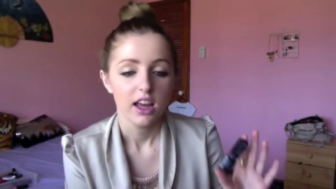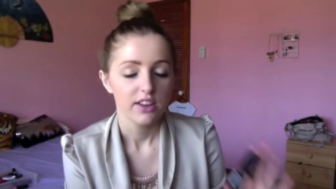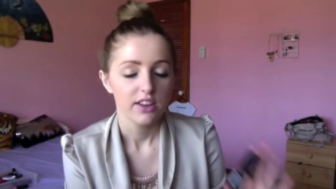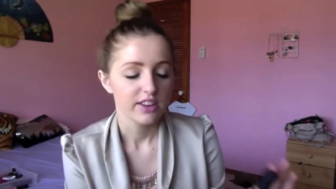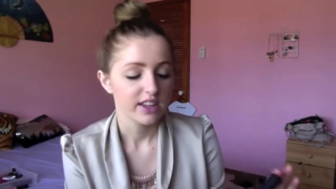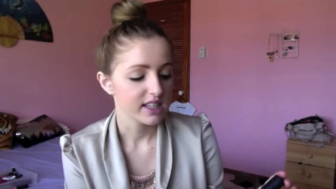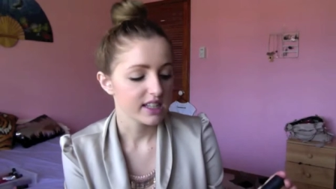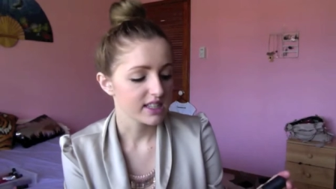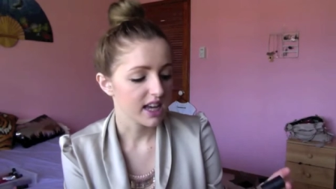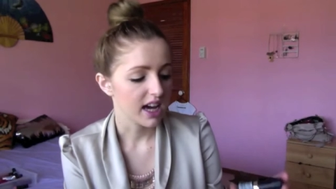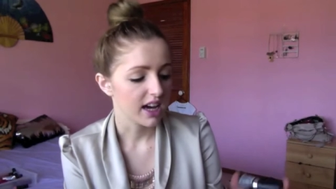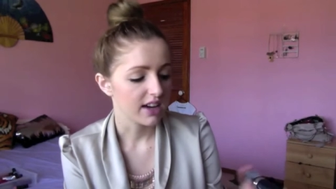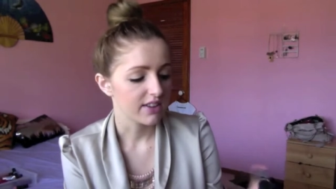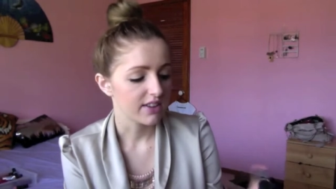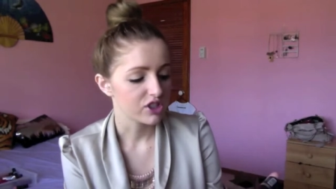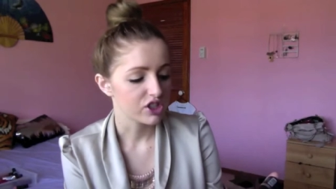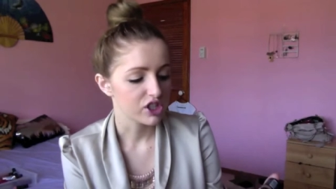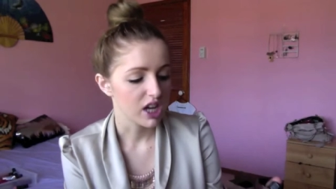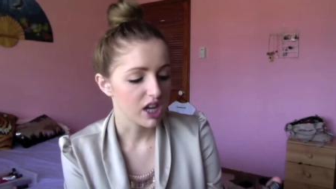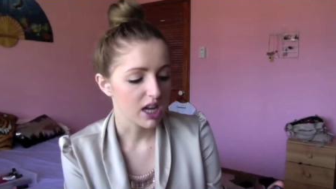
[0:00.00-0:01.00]
These have
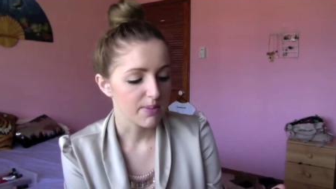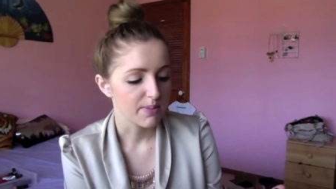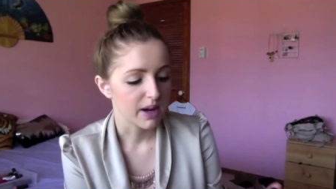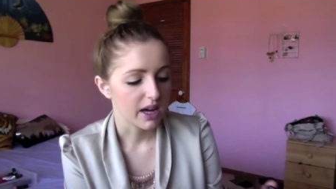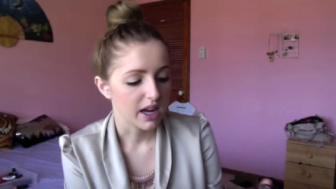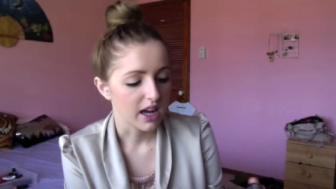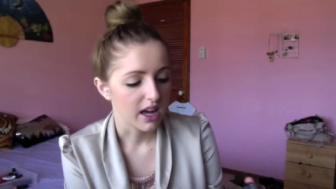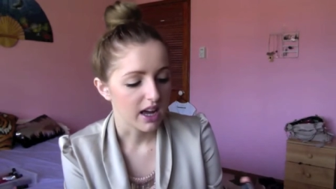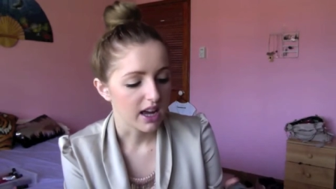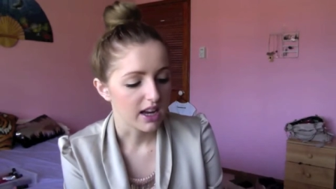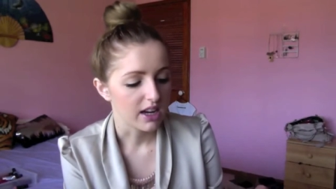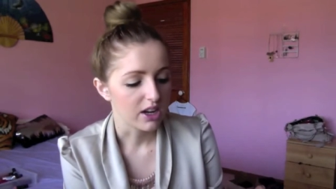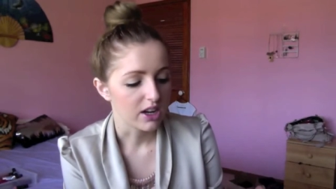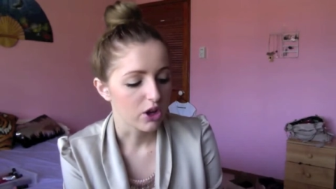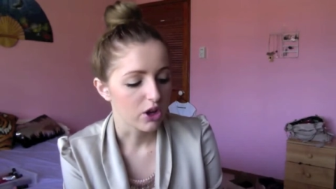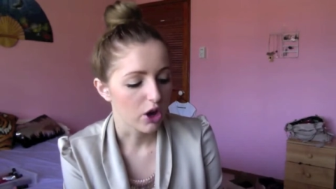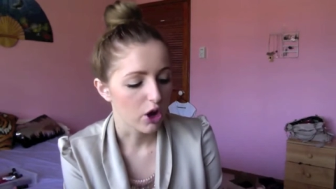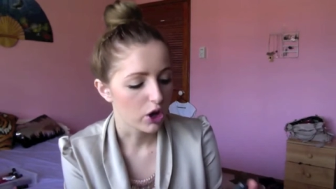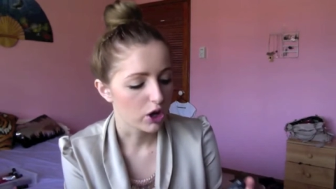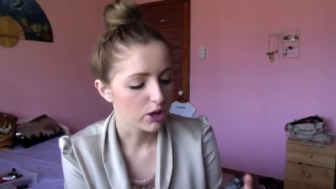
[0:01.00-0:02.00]
shea butter and
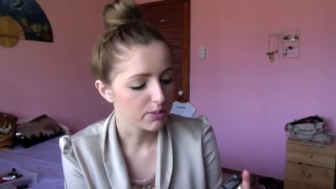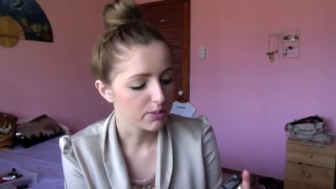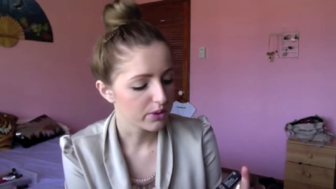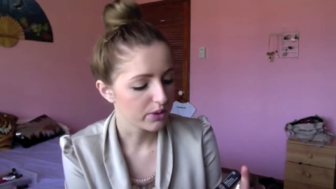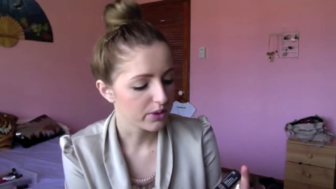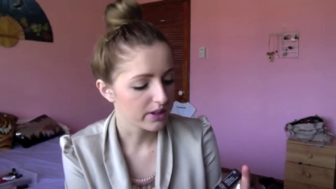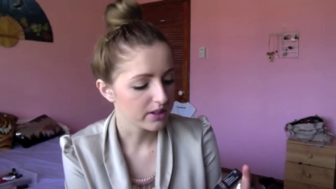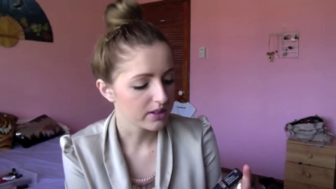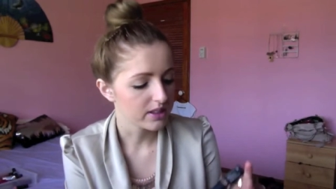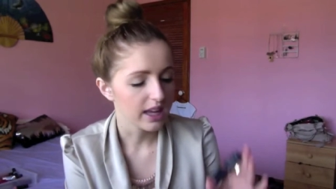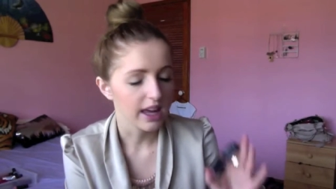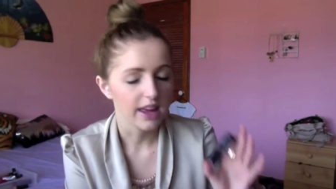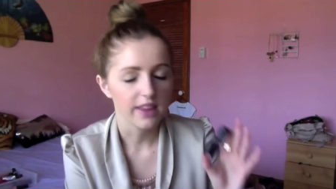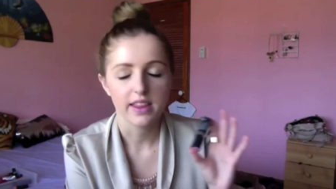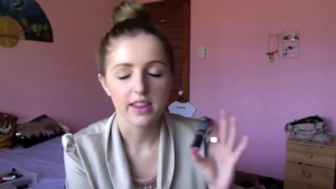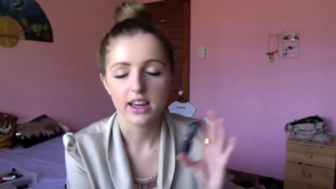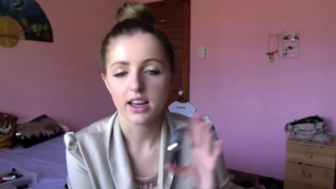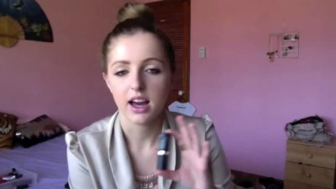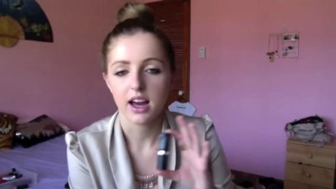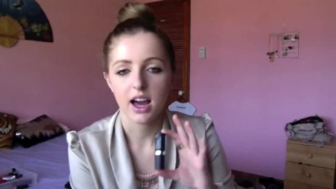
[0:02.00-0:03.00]
jojoba oil and
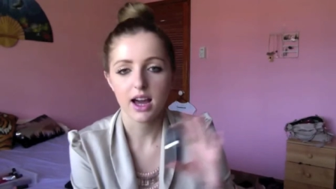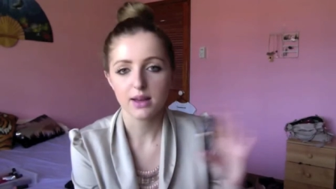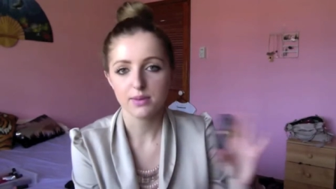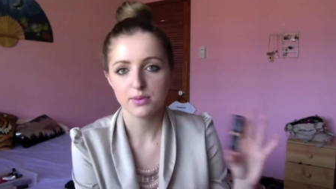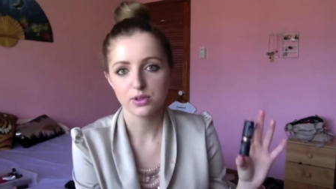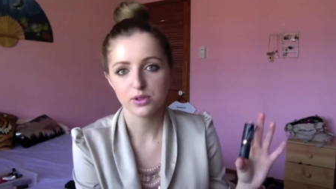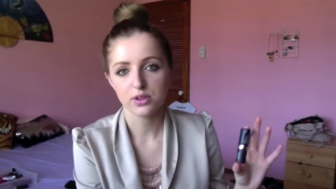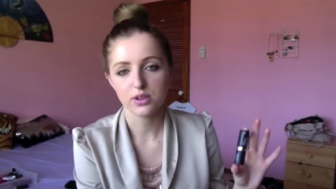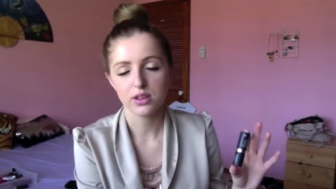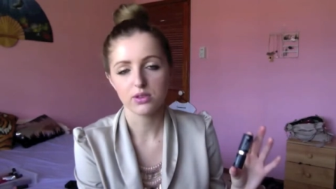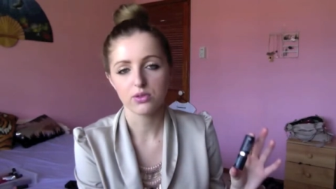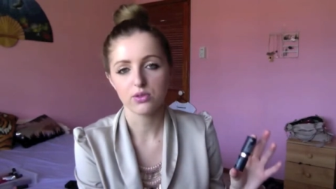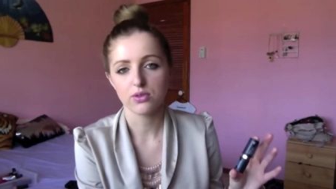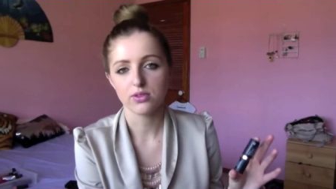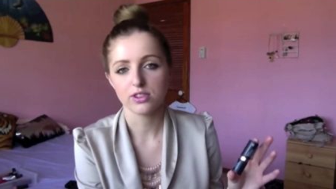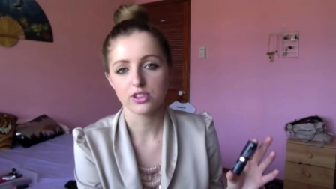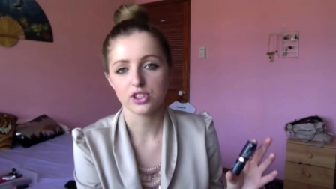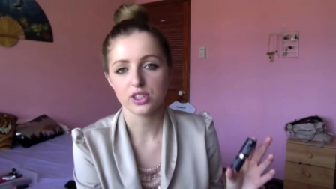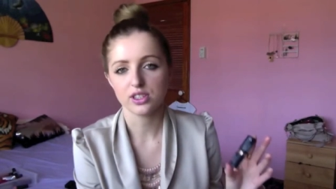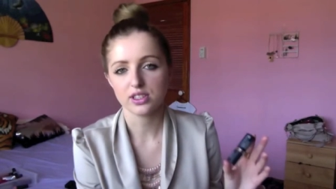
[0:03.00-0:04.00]
they are absolutely
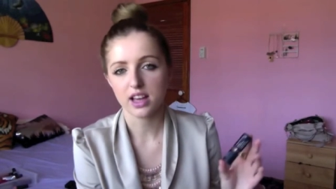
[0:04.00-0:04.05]
gorgeous.